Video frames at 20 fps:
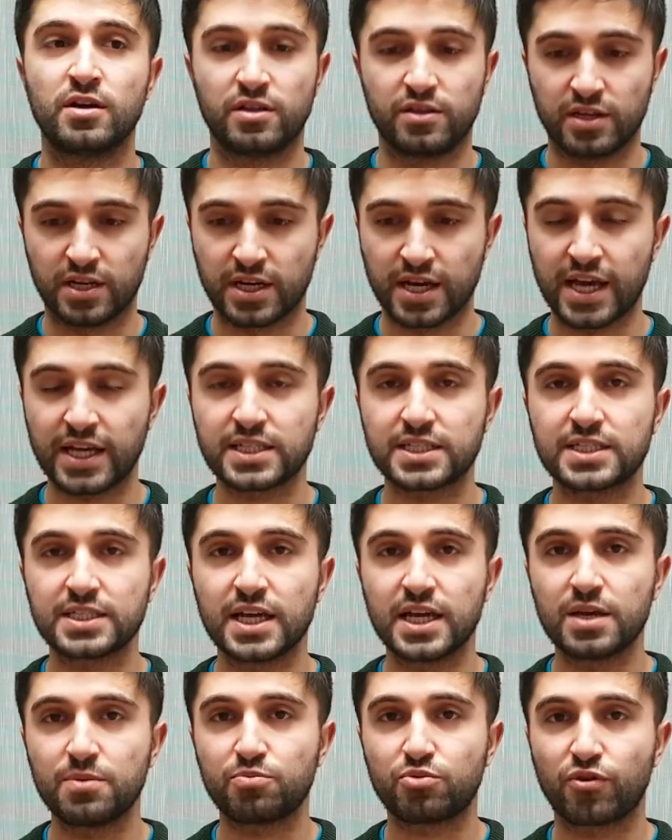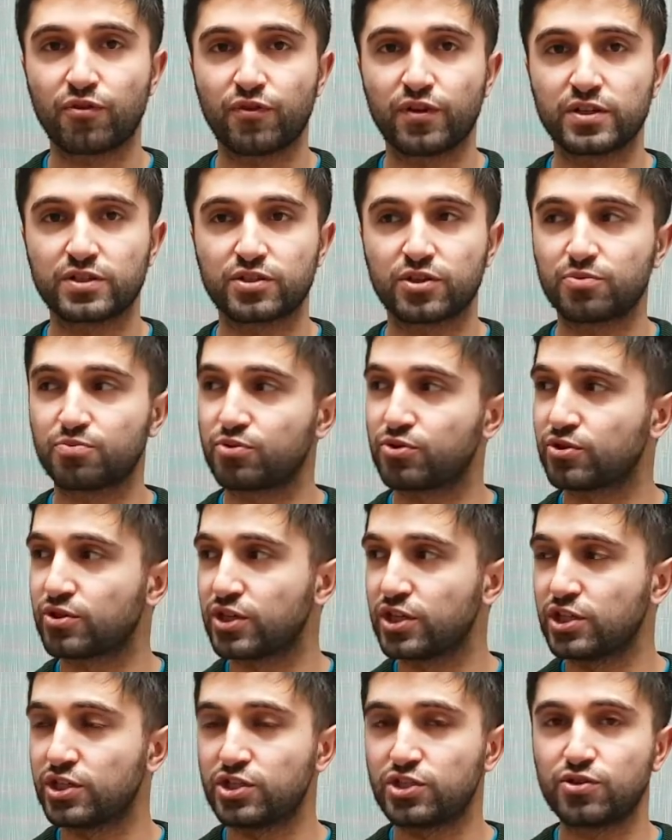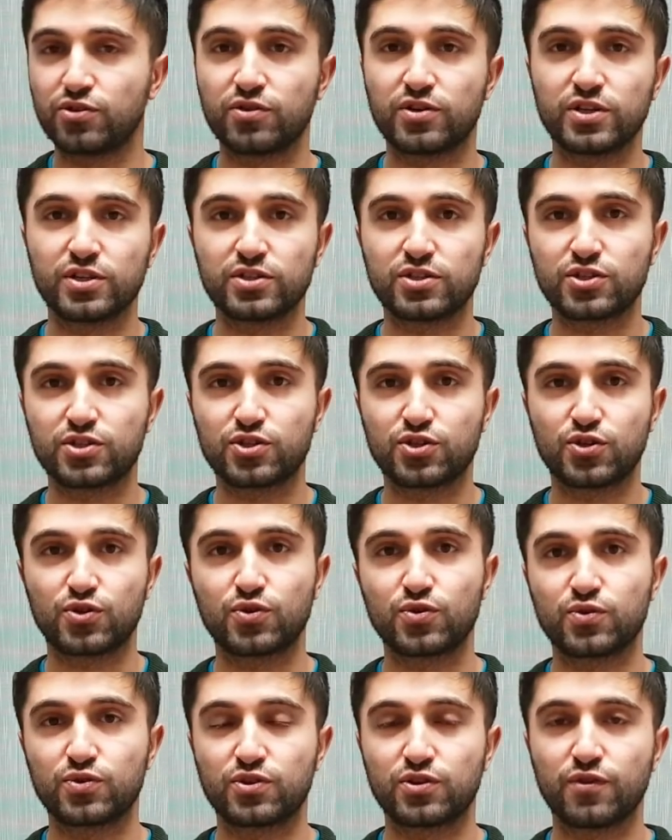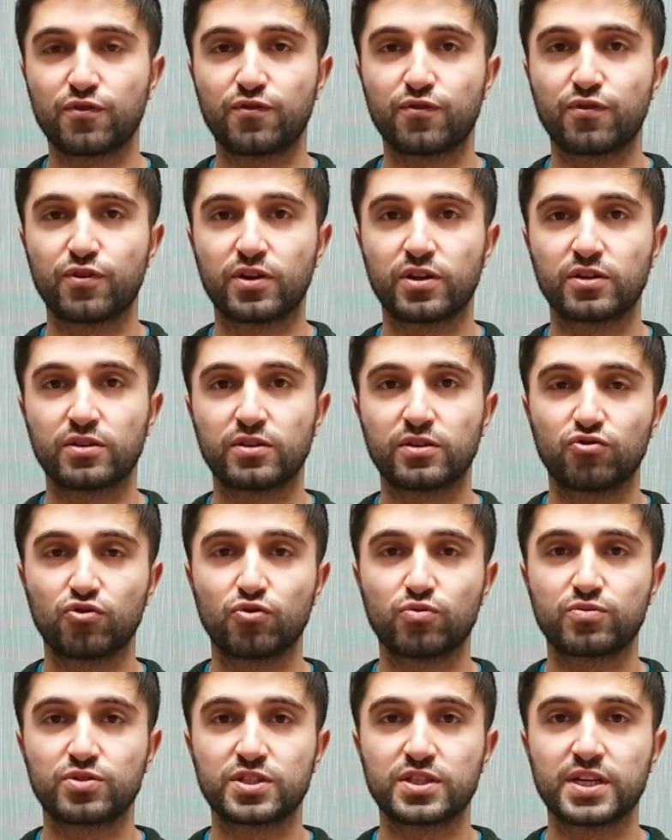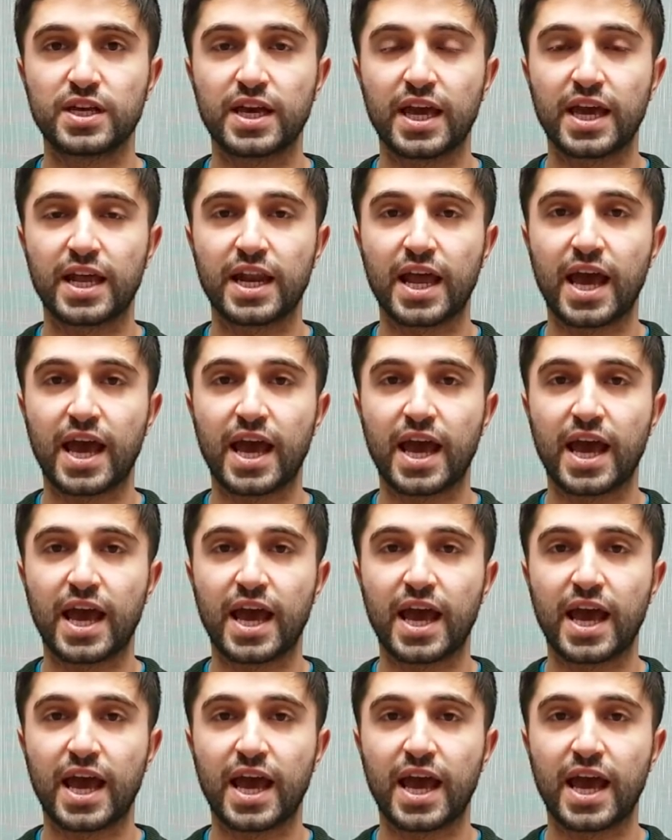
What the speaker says: The next day, professor put each student to different rooms and